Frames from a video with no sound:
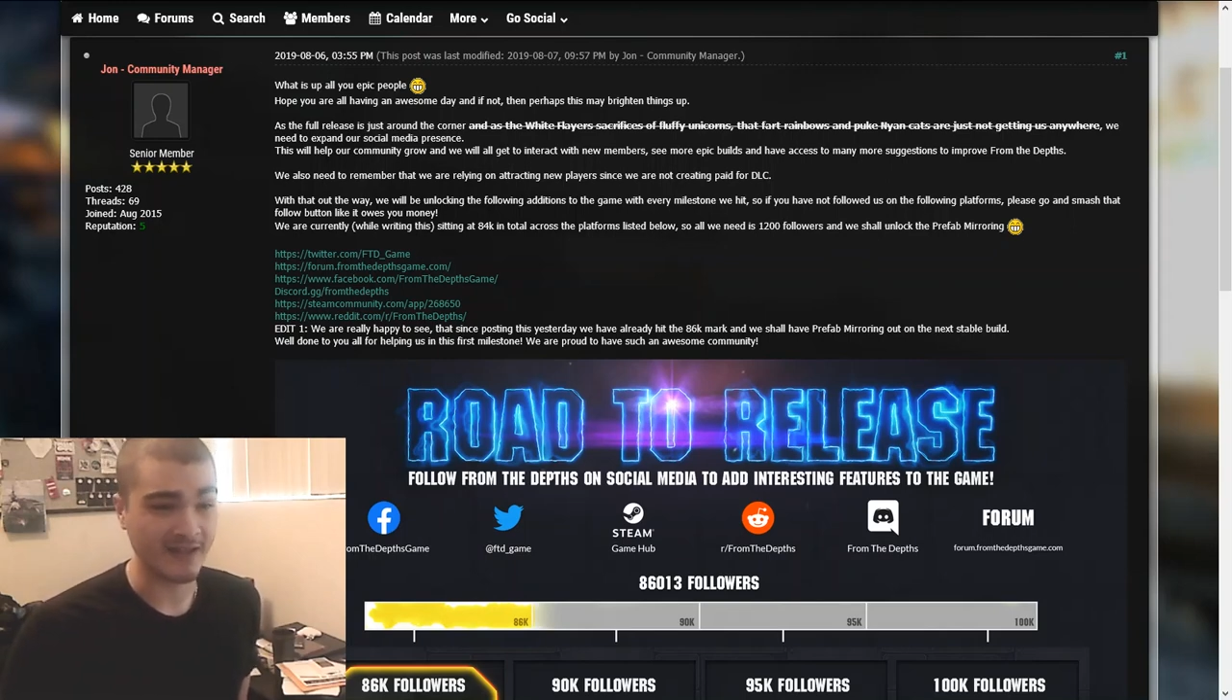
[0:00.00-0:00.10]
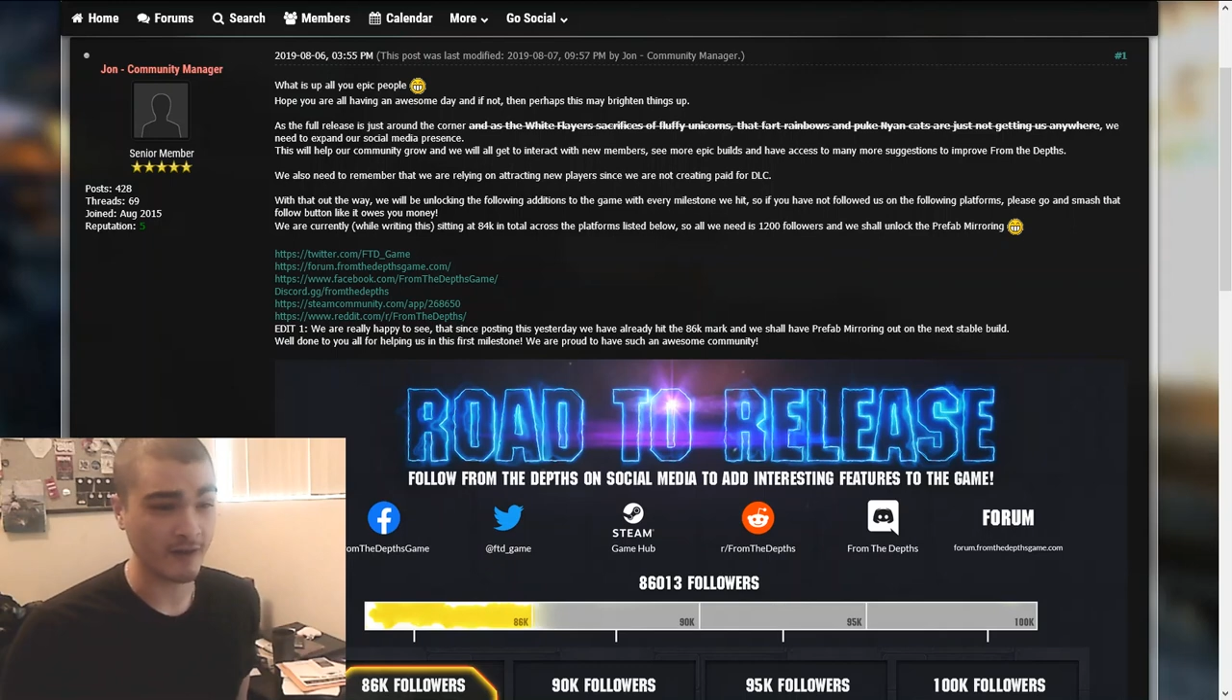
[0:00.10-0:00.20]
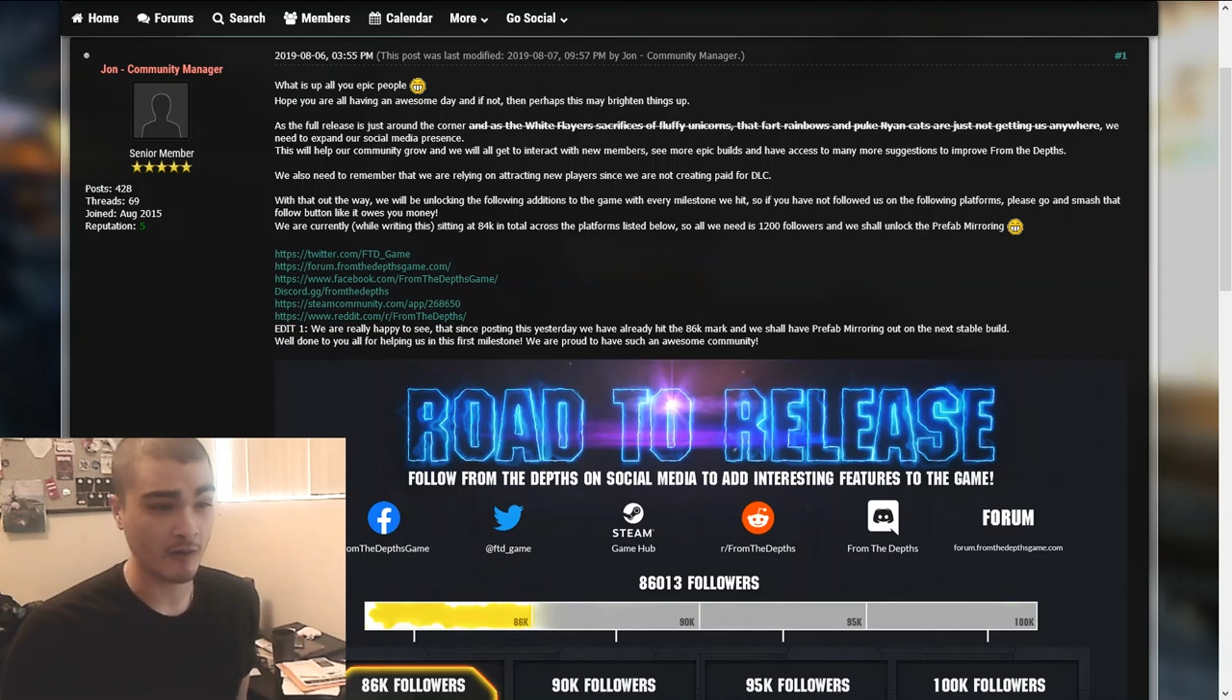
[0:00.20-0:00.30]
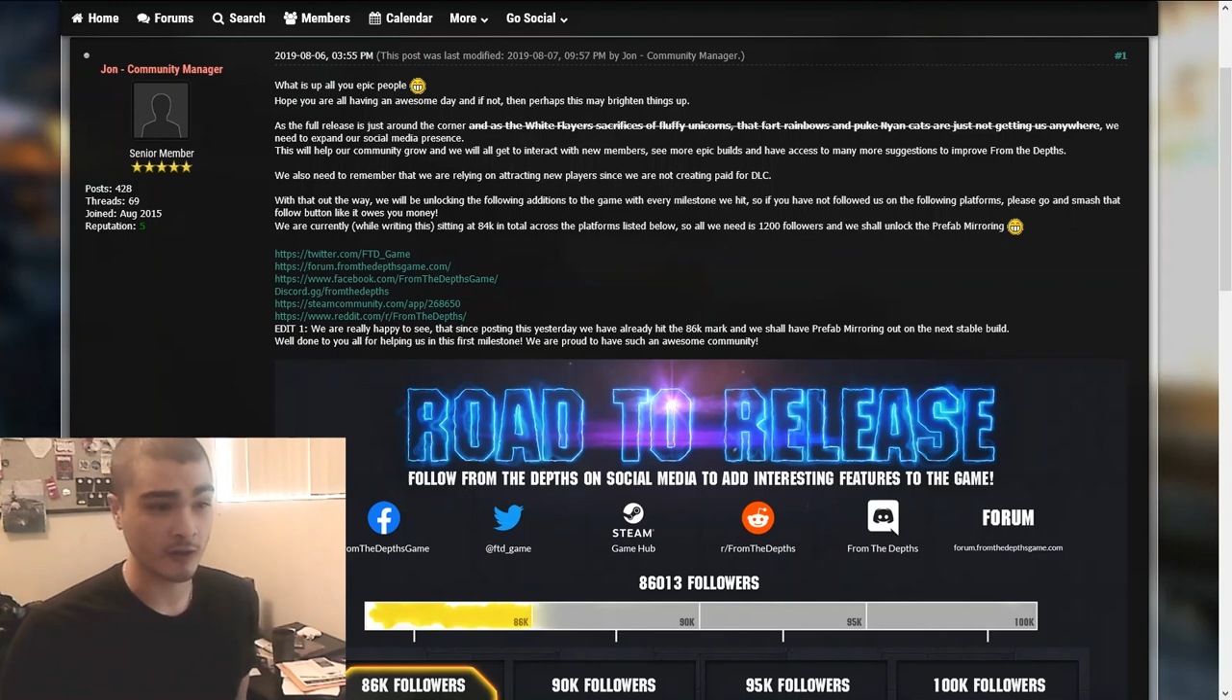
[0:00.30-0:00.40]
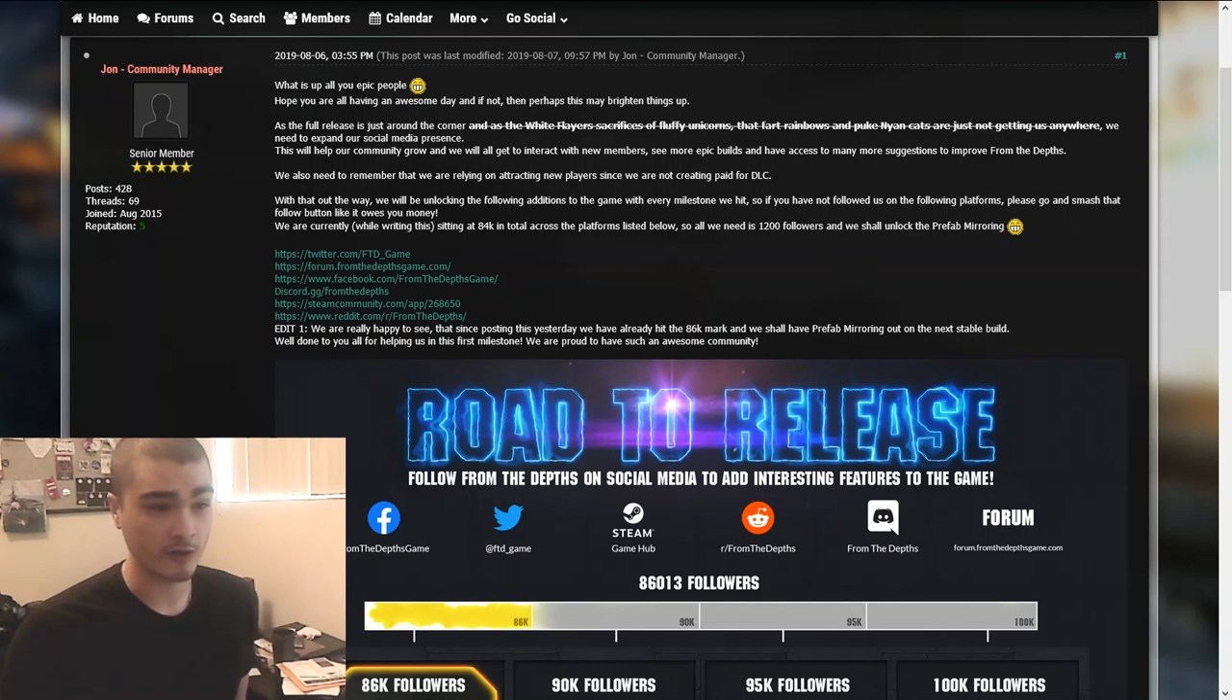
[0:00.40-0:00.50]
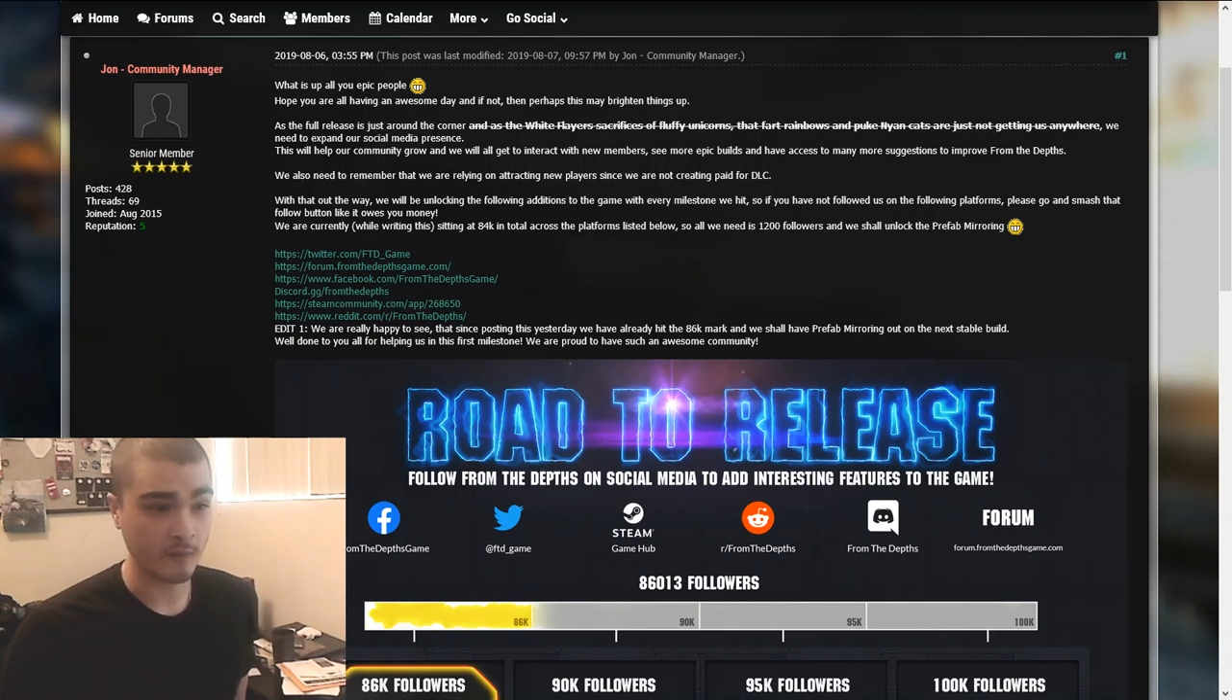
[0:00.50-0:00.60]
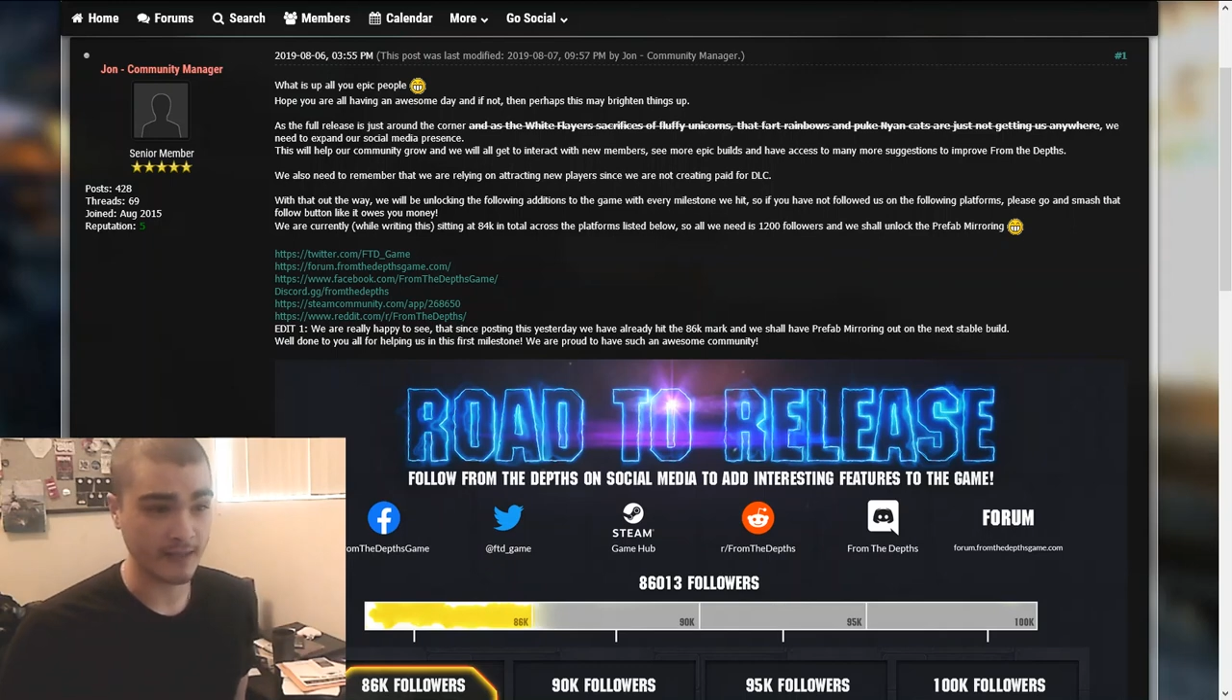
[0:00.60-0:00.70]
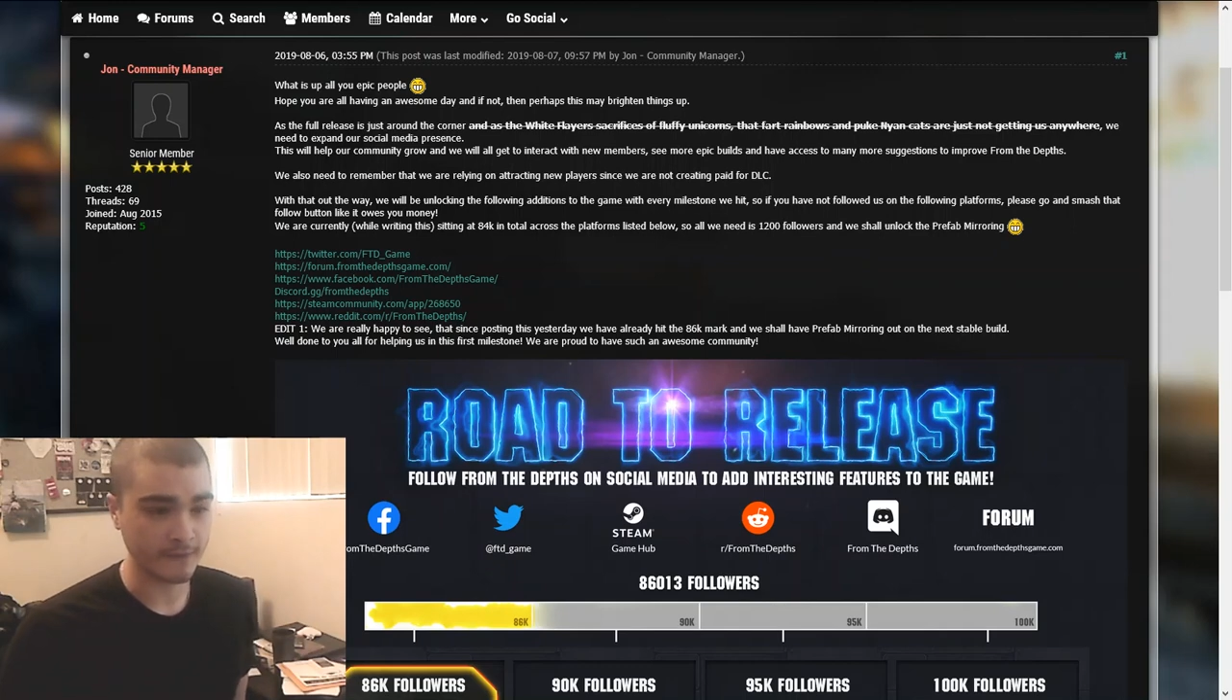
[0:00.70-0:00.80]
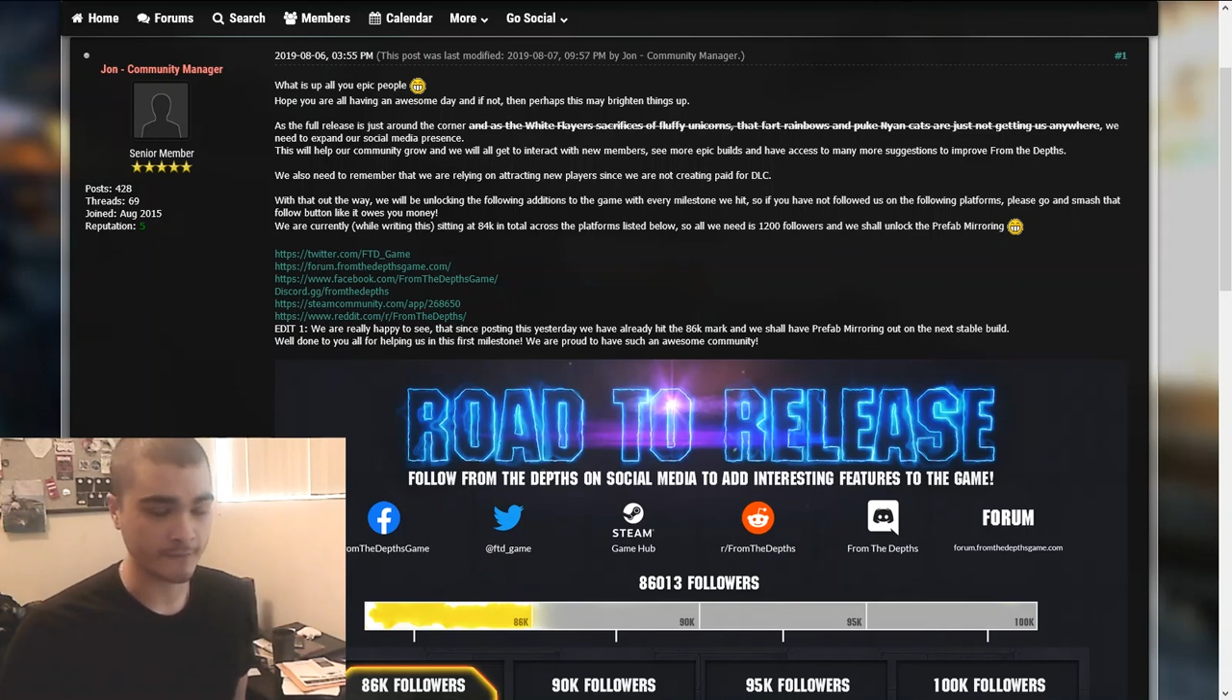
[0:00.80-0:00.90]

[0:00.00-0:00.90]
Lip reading: and there are quite a